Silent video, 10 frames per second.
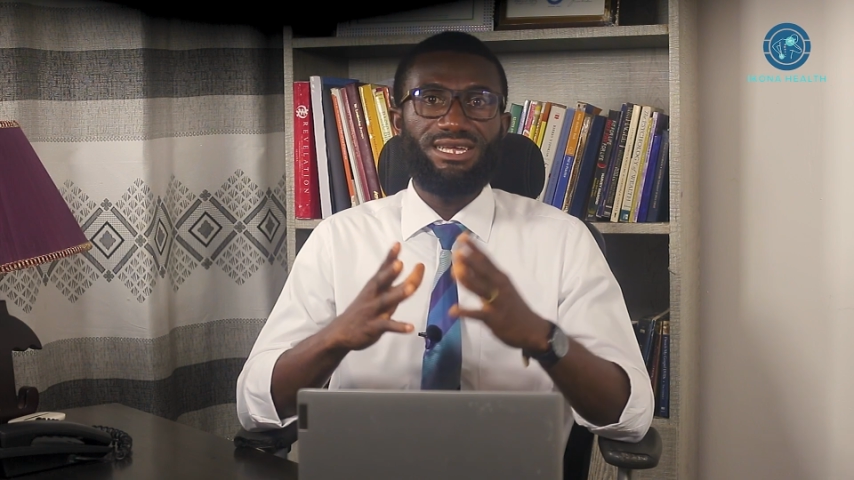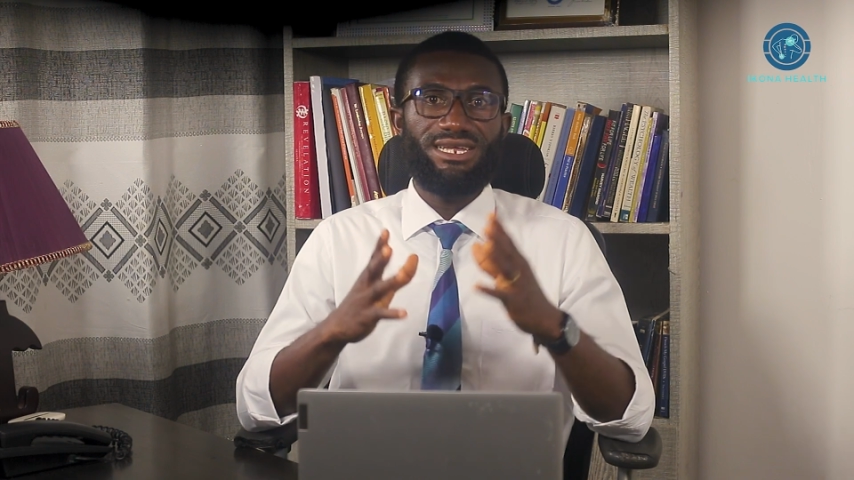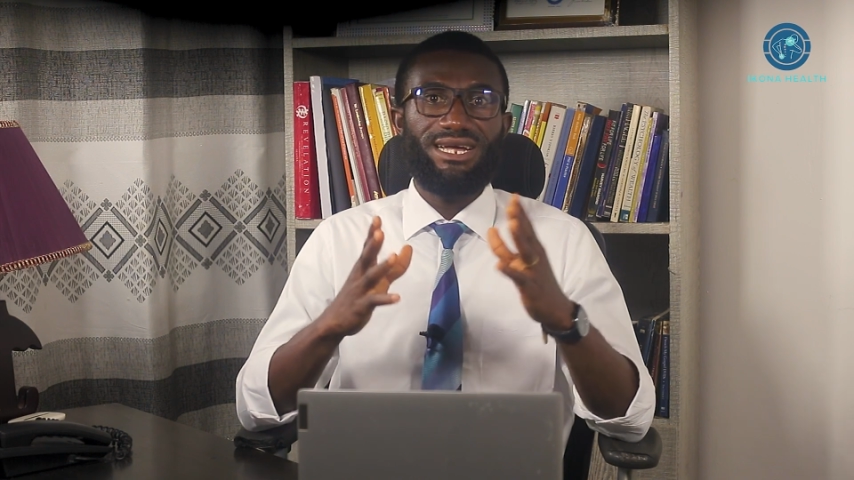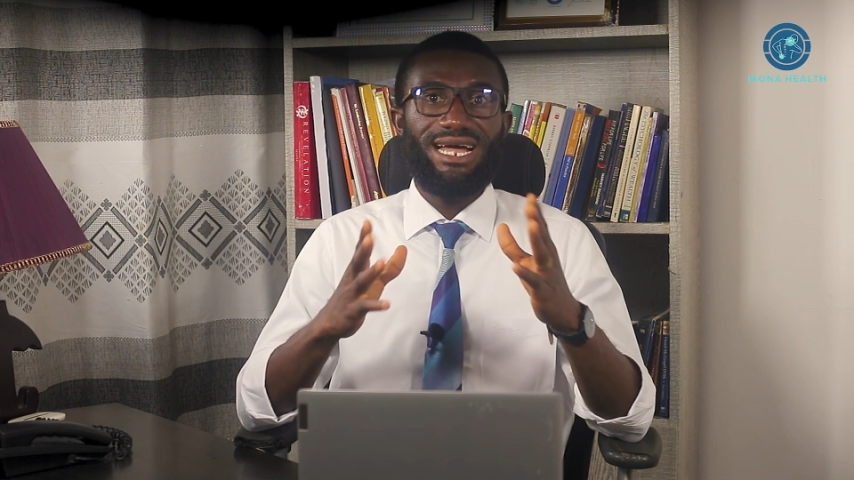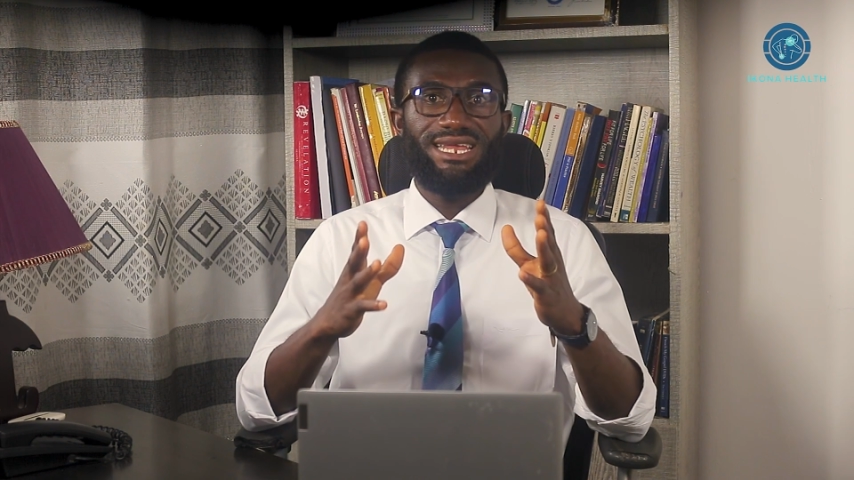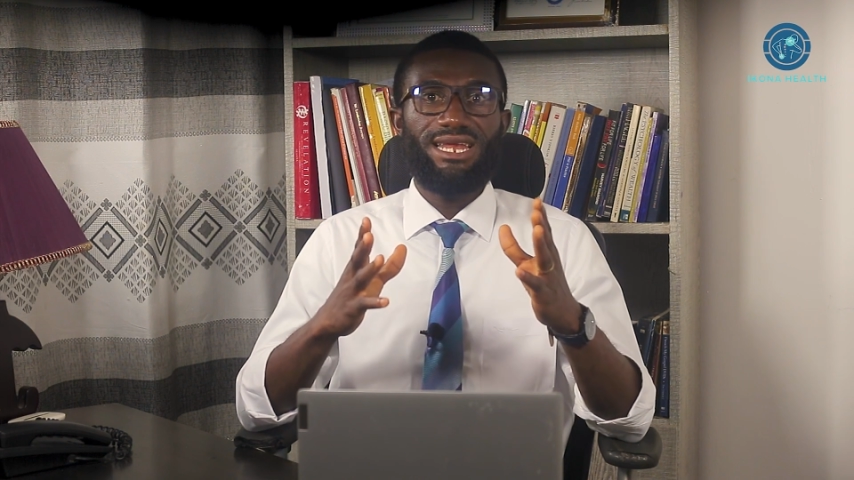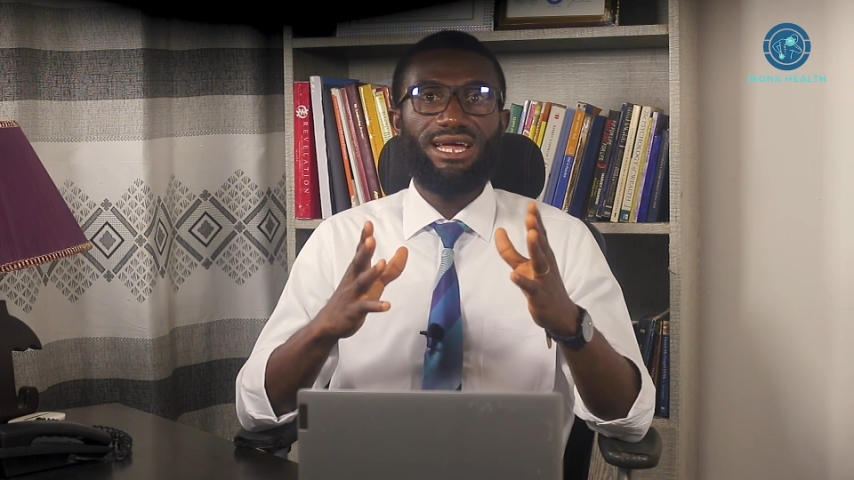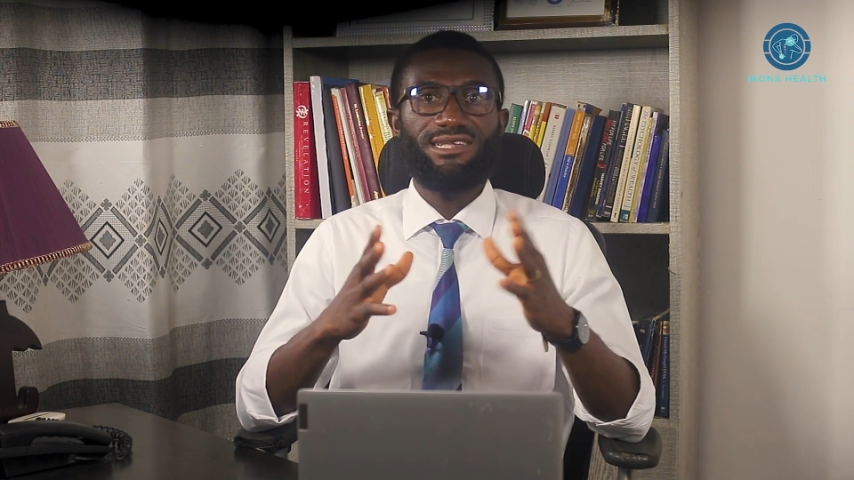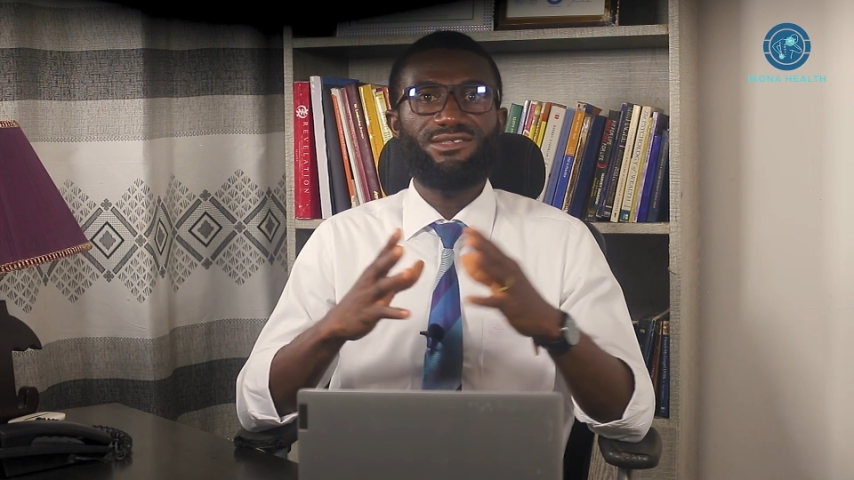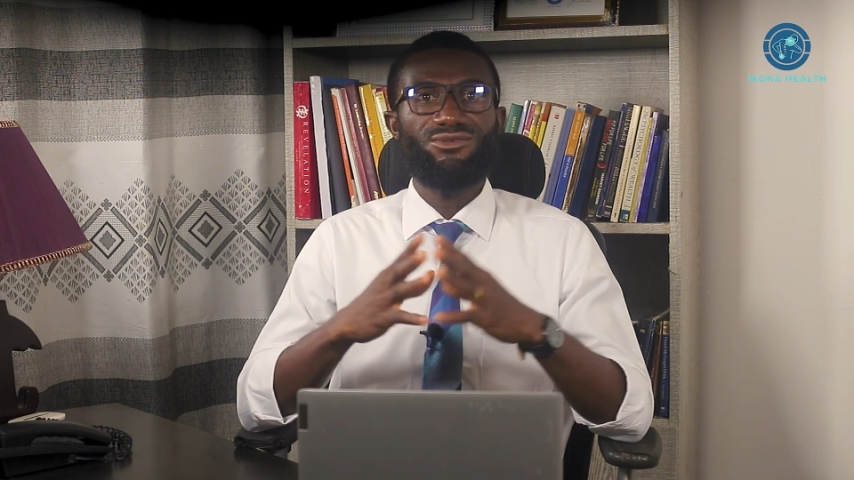The
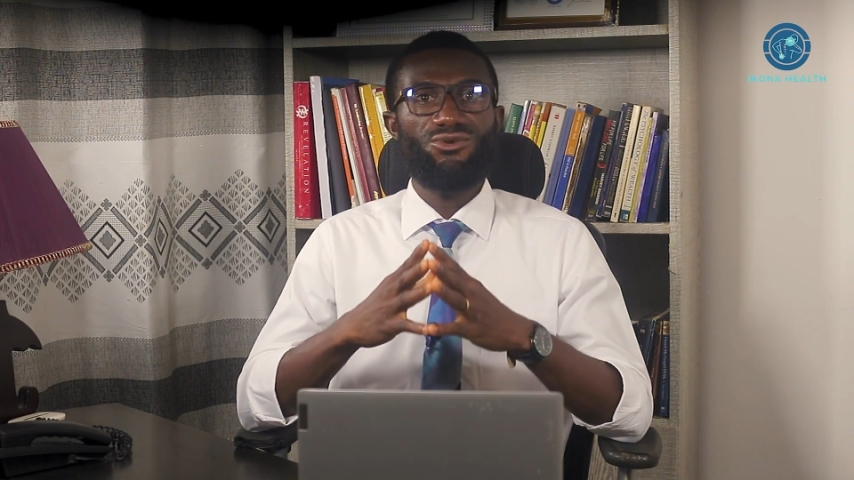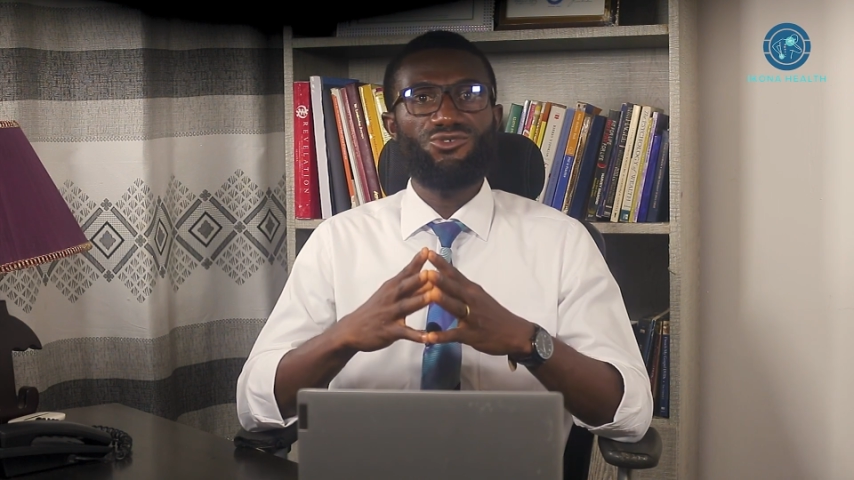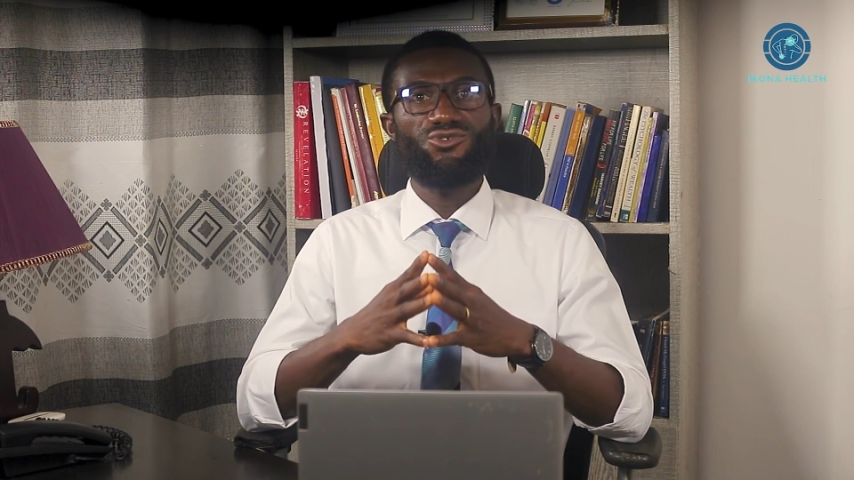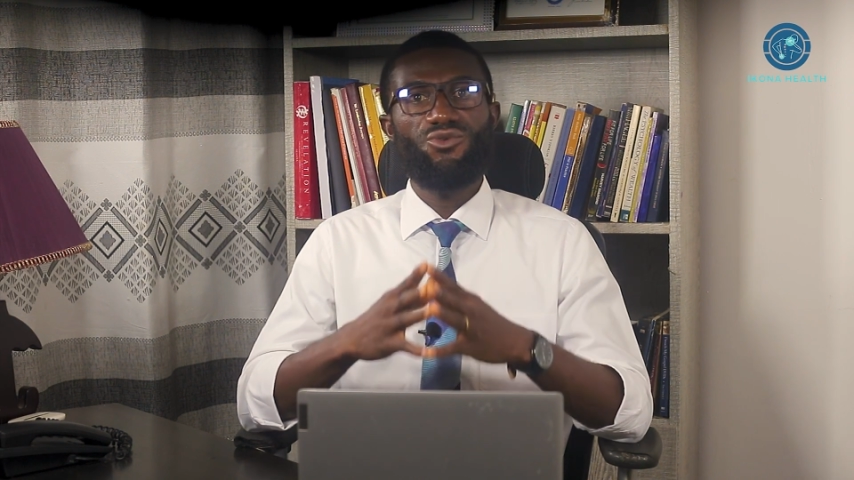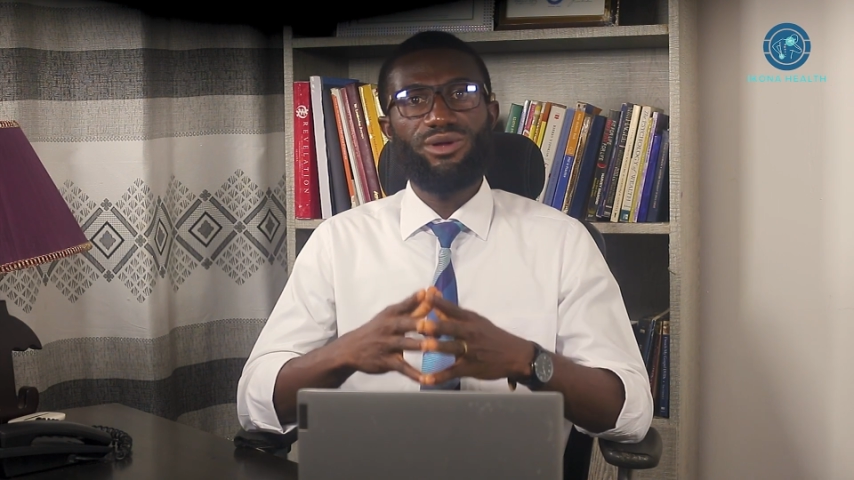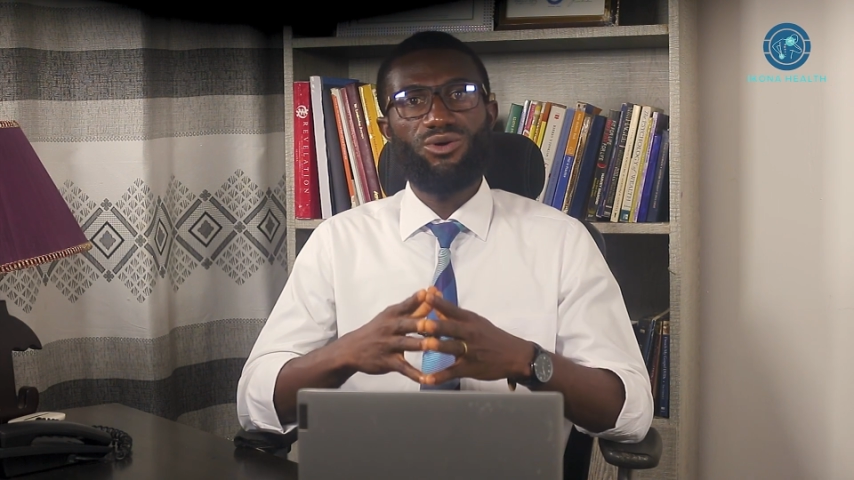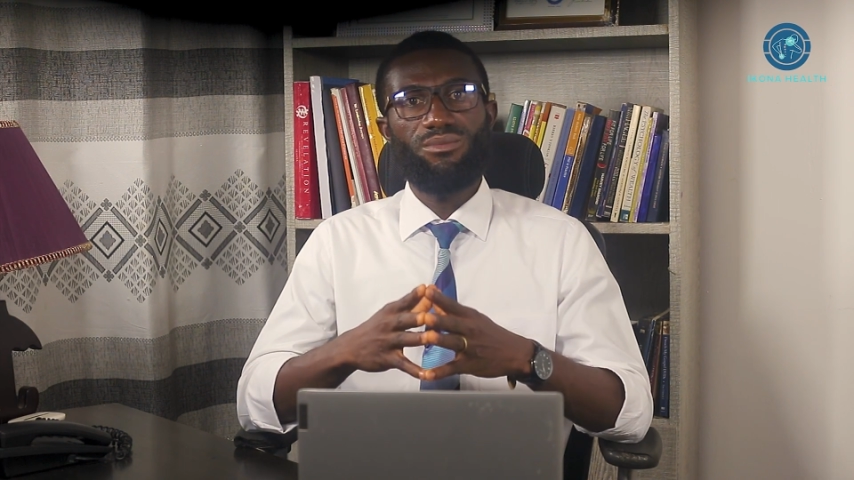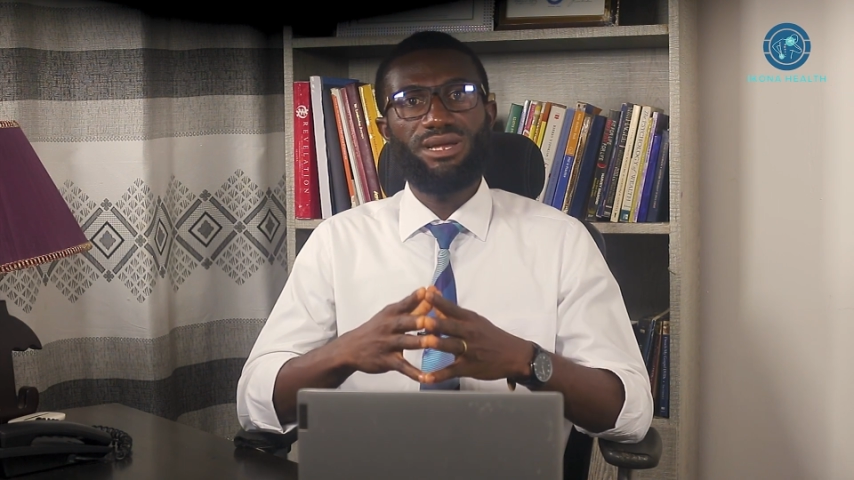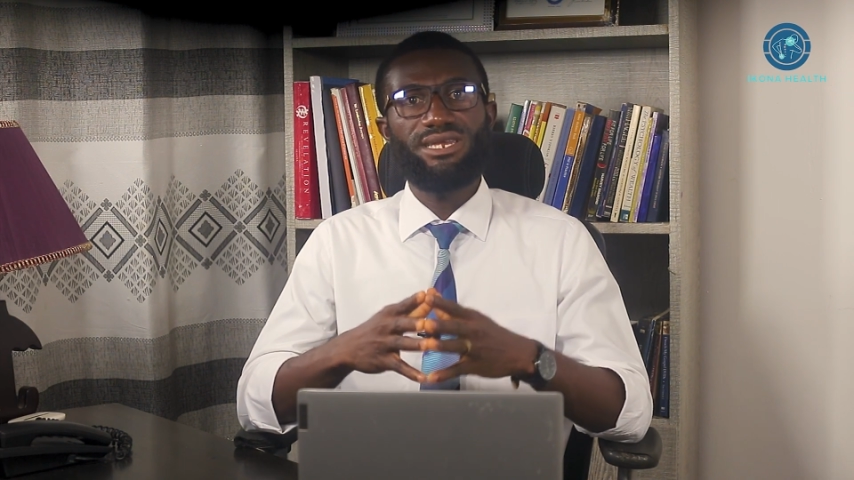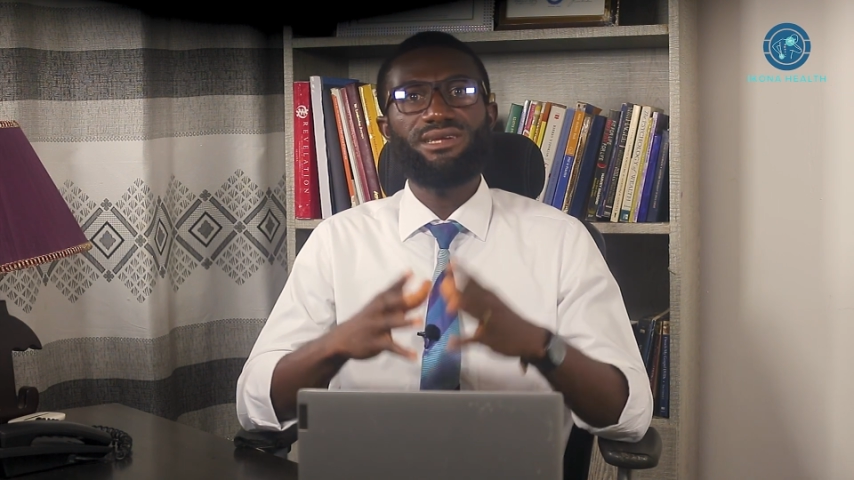guidelines also
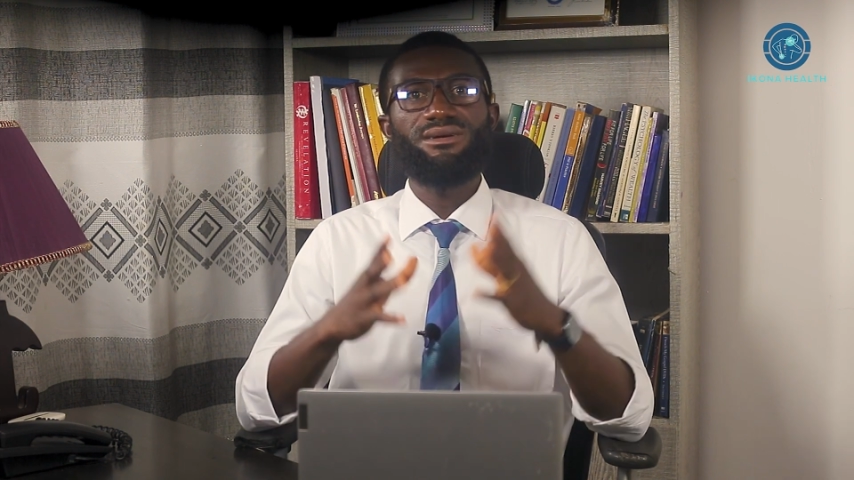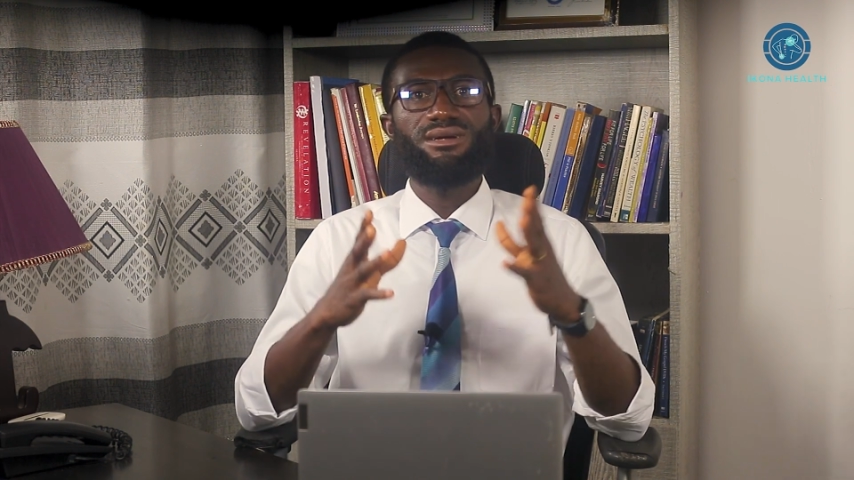recommend